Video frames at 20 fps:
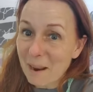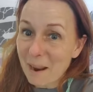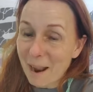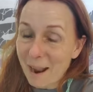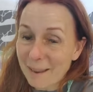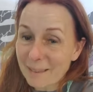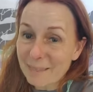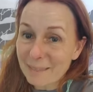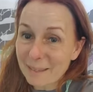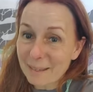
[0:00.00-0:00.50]

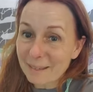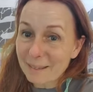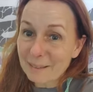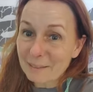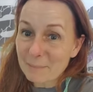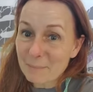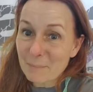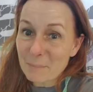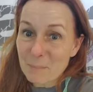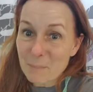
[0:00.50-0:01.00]
I
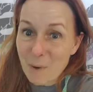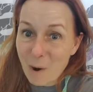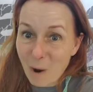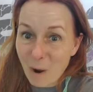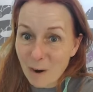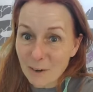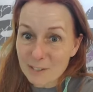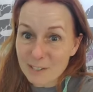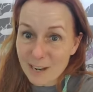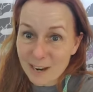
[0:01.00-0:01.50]
think
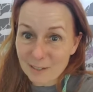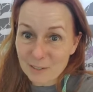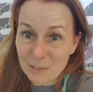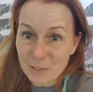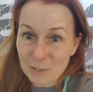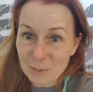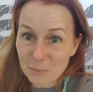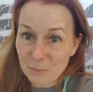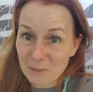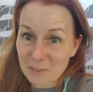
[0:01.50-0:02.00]
our
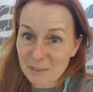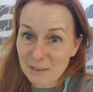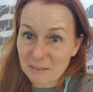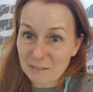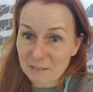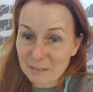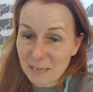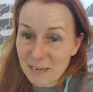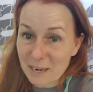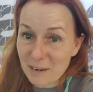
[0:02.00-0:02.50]
doctors, when they
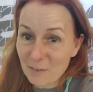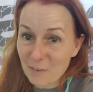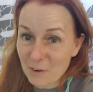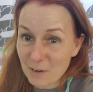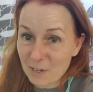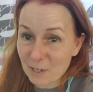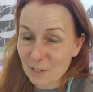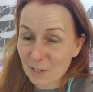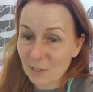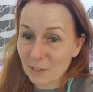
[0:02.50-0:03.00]
leave
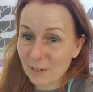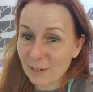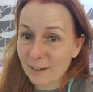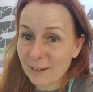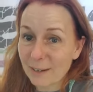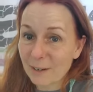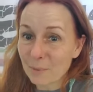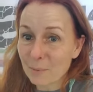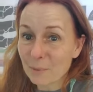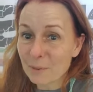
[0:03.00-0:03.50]
here,
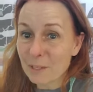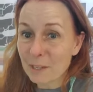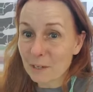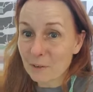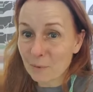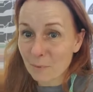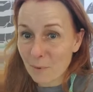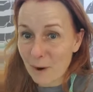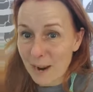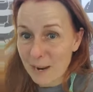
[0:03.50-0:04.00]
when they
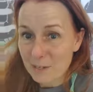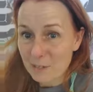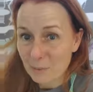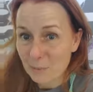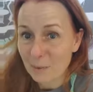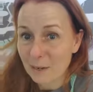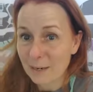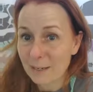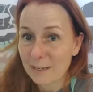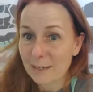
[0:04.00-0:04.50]

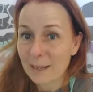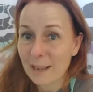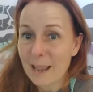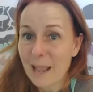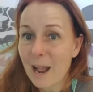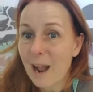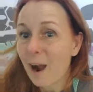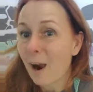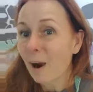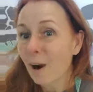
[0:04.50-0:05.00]
graduate,
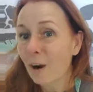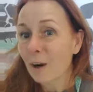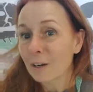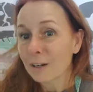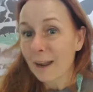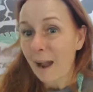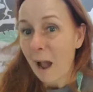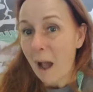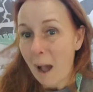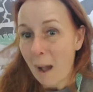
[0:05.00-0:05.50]
are
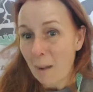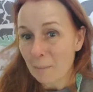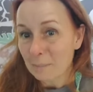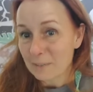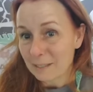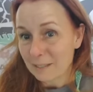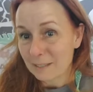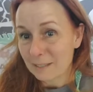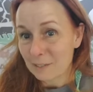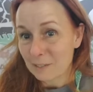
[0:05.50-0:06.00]

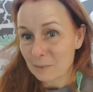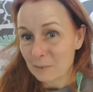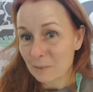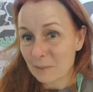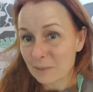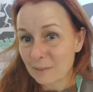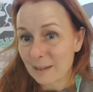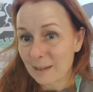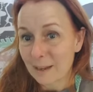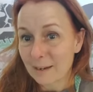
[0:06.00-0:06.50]
competent in
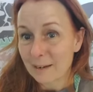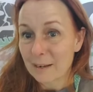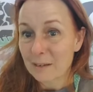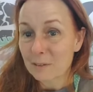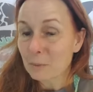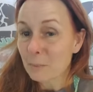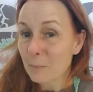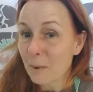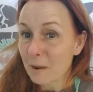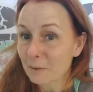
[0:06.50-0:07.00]
doing that.
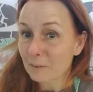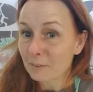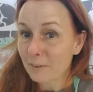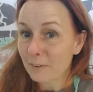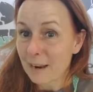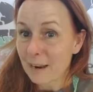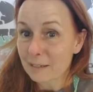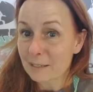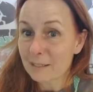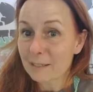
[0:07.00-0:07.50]
As a matter of
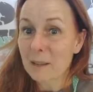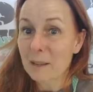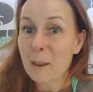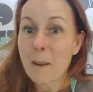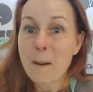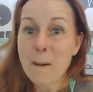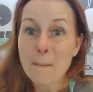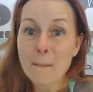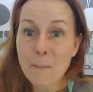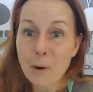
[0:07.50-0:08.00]
fact,
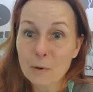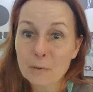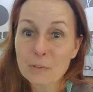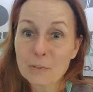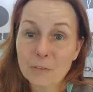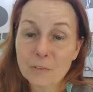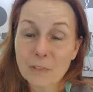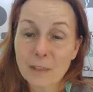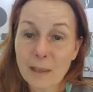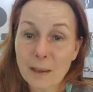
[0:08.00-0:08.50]

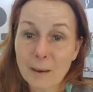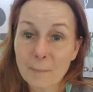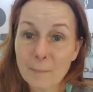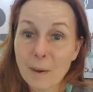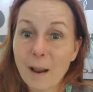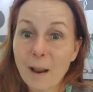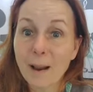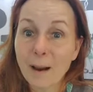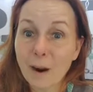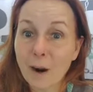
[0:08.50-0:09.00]
most of
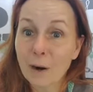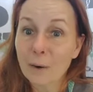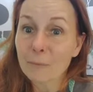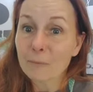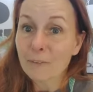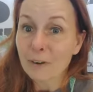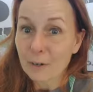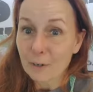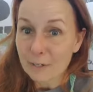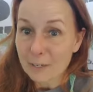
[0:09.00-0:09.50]
them are
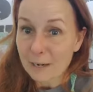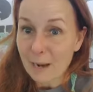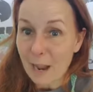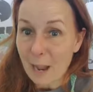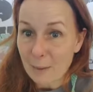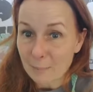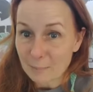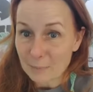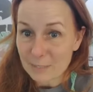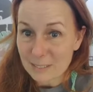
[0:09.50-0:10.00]
very
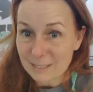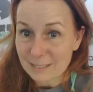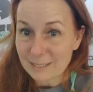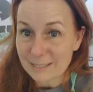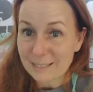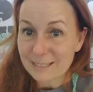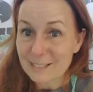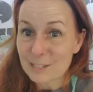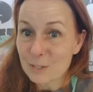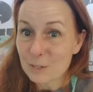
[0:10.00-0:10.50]

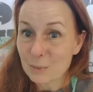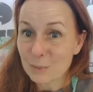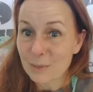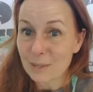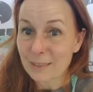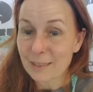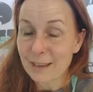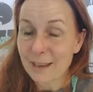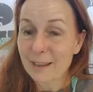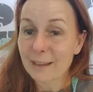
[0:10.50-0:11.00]
competent in
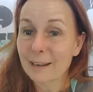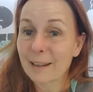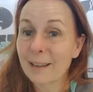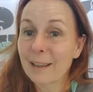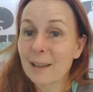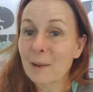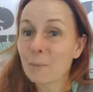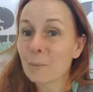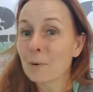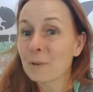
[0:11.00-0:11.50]
doing that
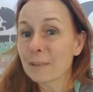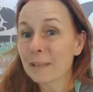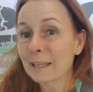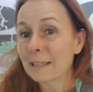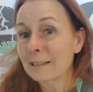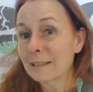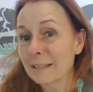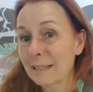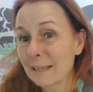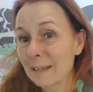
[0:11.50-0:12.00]
when
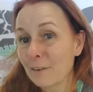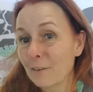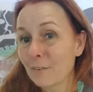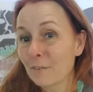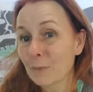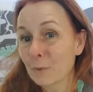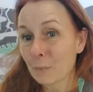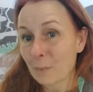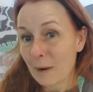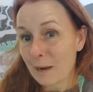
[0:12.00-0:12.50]
they
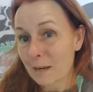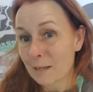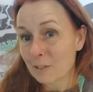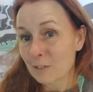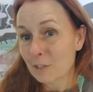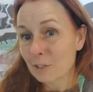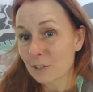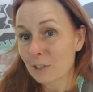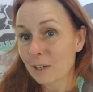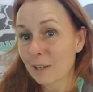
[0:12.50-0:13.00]
leave the
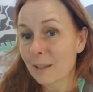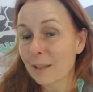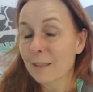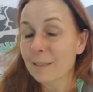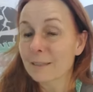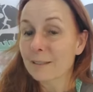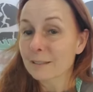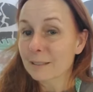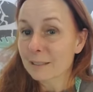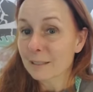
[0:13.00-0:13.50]
ranch
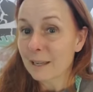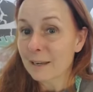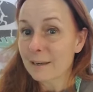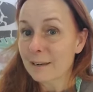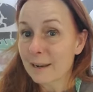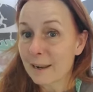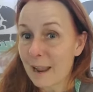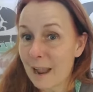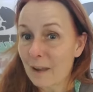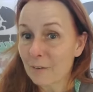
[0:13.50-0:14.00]
the
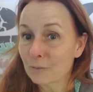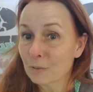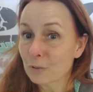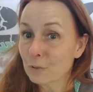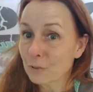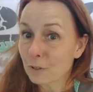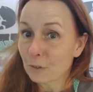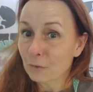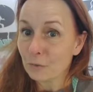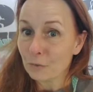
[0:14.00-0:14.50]
Sunday
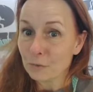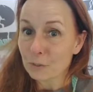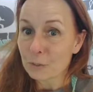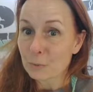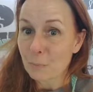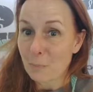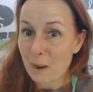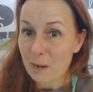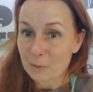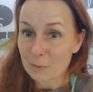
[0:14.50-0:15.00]
after their
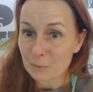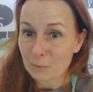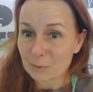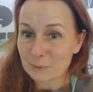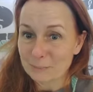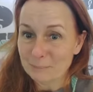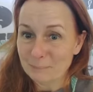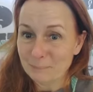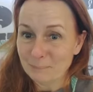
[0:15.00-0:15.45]
first module.